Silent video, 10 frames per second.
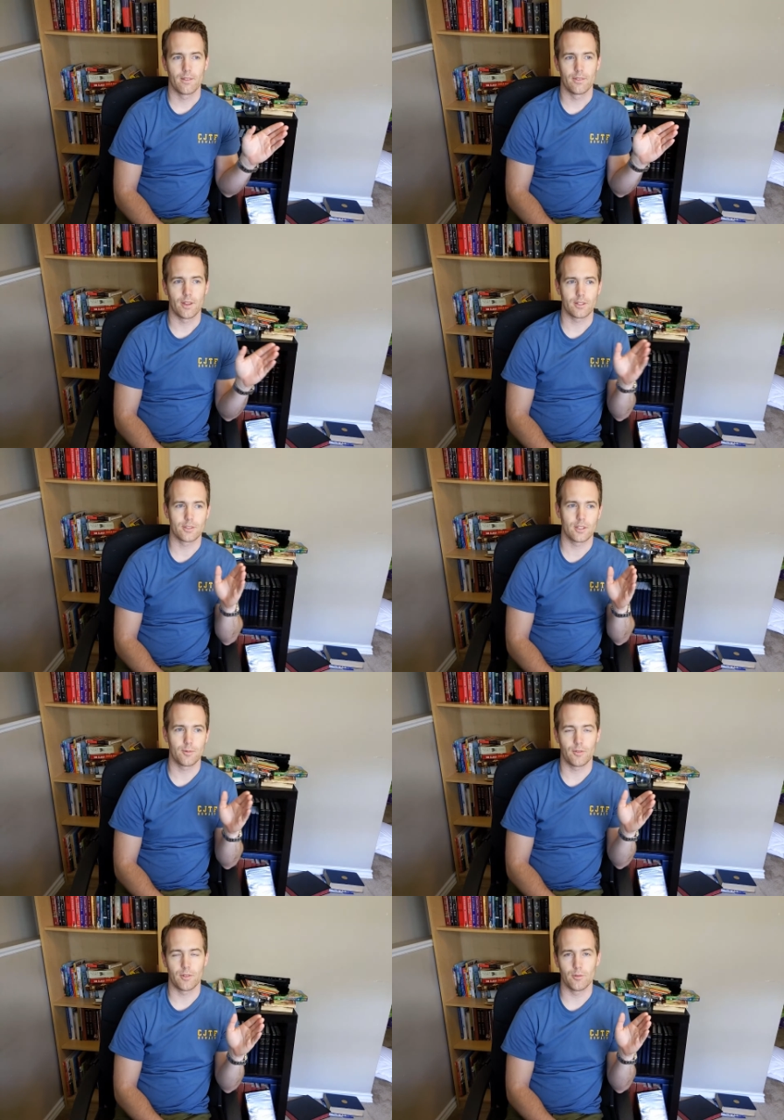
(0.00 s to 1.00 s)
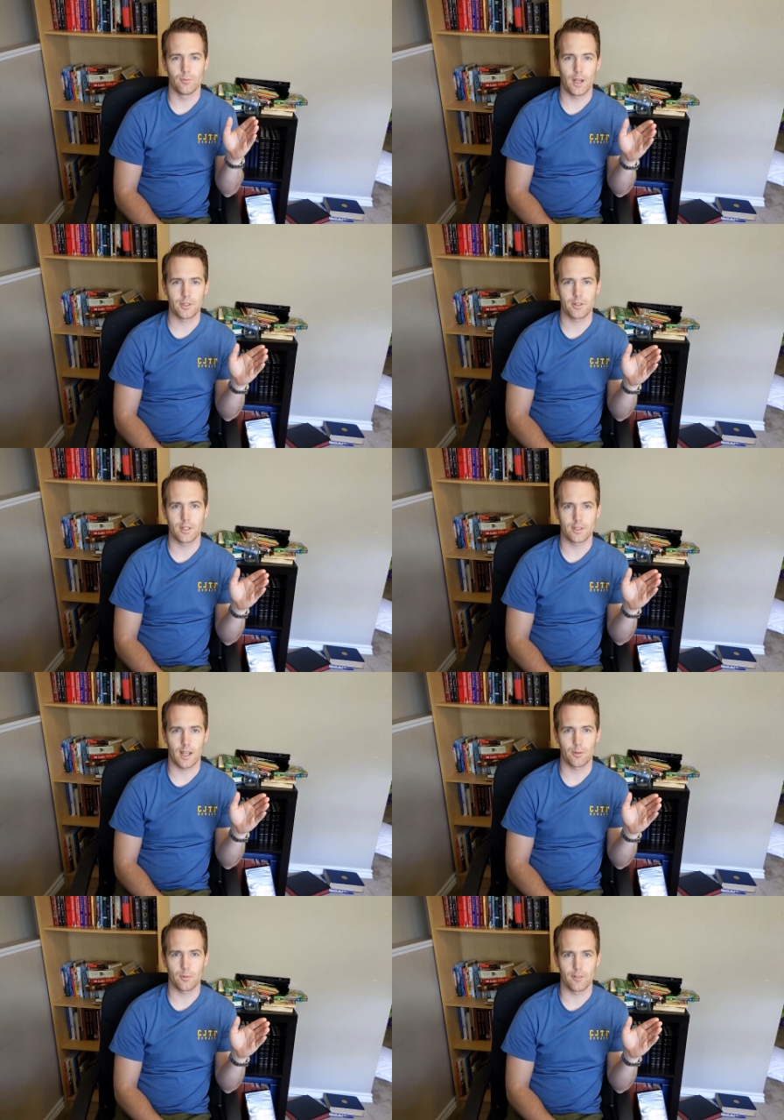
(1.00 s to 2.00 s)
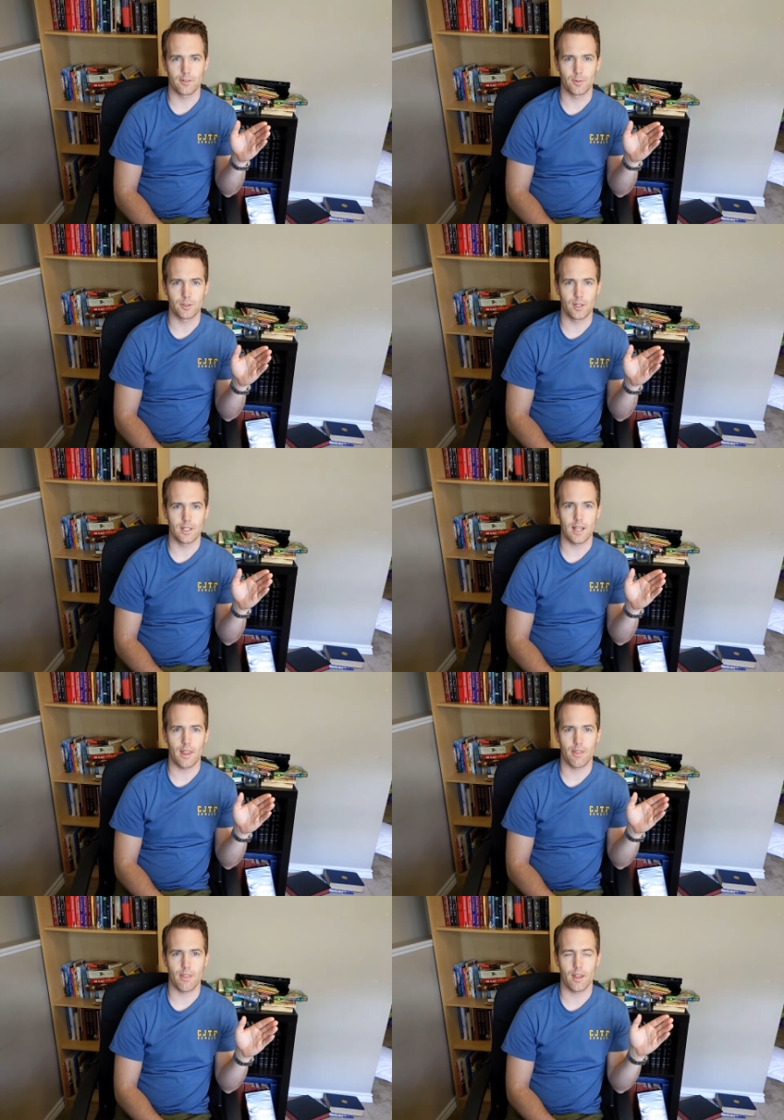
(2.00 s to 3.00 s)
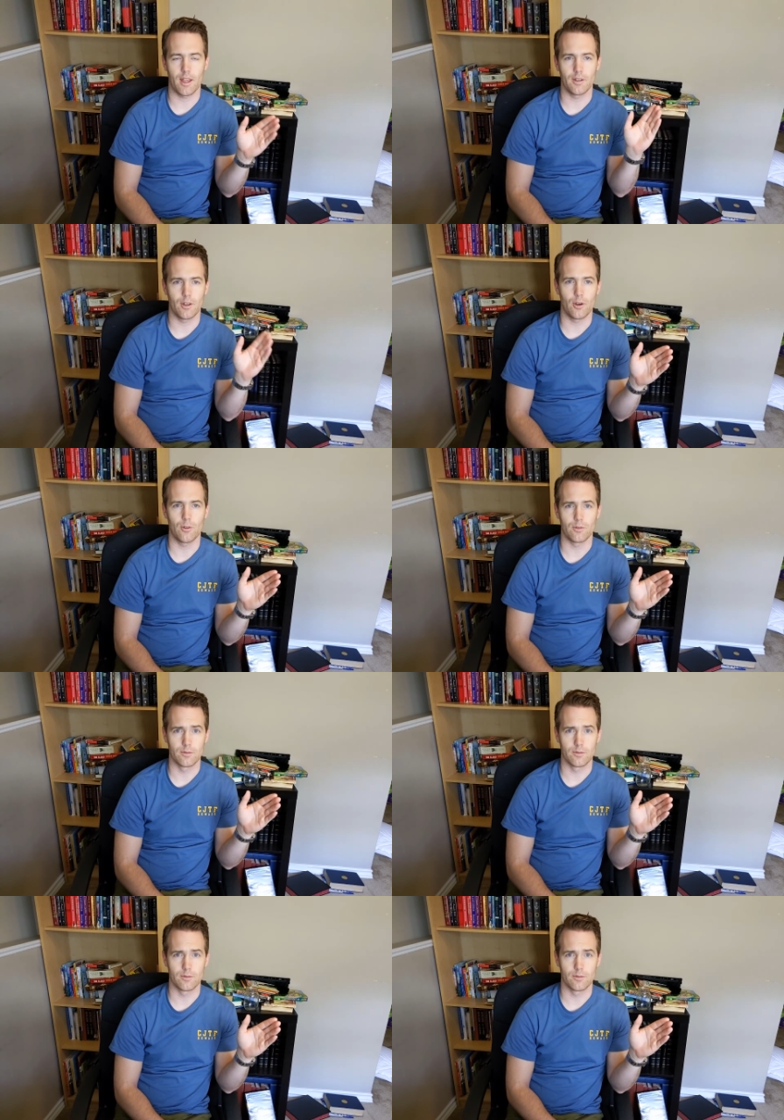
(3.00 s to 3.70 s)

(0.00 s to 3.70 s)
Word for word: there's gonna, if you measure the sound waves between 10th and no,